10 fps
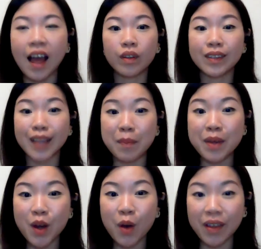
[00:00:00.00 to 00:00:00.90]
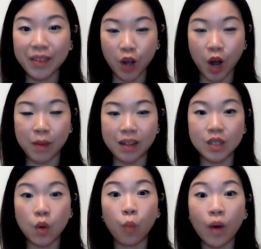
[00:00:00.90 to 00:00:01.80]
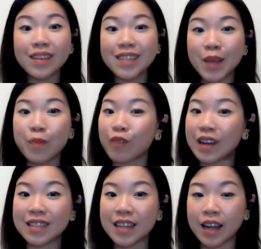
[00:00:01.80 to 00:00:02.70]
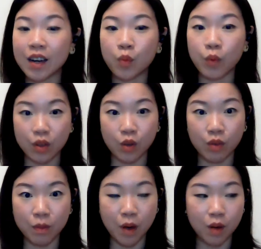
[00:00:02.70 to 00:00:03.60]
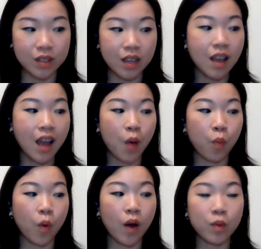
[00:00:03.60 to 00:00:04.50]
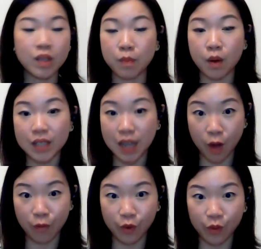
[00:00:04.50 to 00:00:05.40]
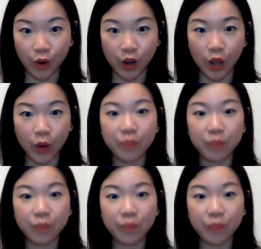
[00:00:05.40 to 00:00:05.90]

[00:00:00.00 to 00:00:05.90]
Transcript: Let me know in the comments what tip resonated with you the most and what was most helpful for you.